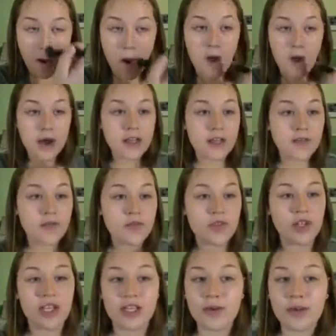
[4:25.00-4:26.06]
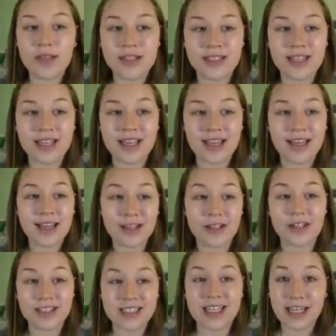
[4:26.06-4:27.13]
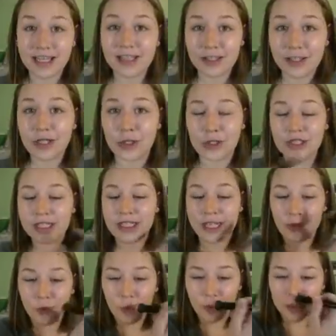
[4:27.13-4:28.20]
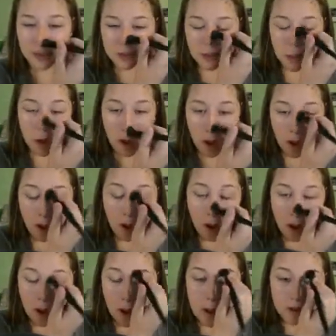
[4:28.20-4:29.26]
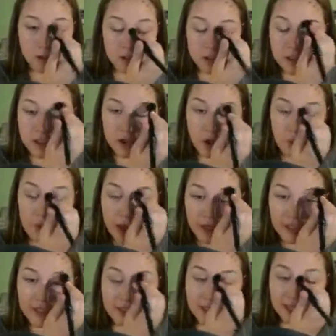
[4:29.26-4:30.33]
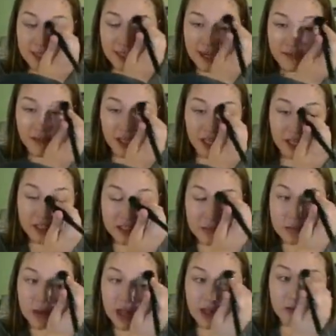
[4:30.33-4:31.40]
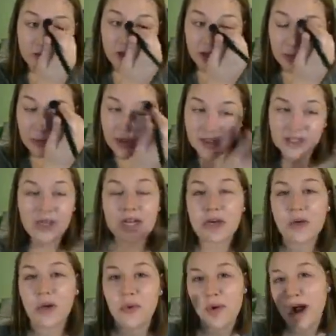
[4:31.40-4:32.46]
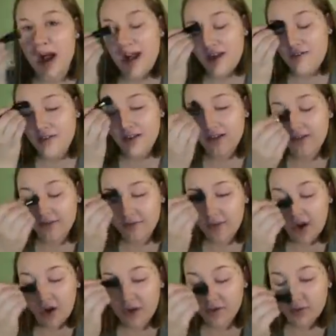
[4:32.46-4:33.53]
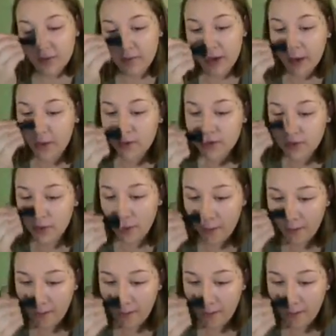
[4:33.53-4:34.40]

on it. So you can see it, it looks literally like orange. It looks so bad because I can never get it to blend very well. So I don't know why I even contour my nose.